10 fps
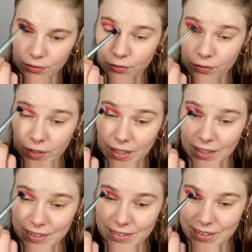
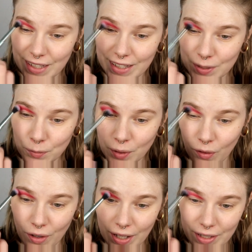feels like we
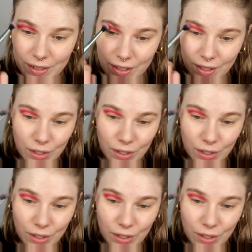are like